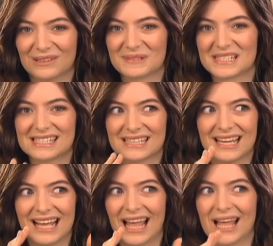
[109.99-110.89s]
it was,
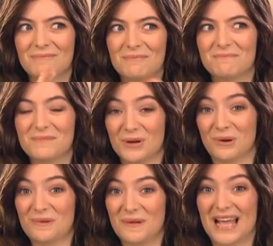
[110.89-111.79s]
you
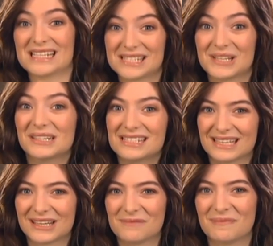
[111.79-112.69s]
know, as good as it could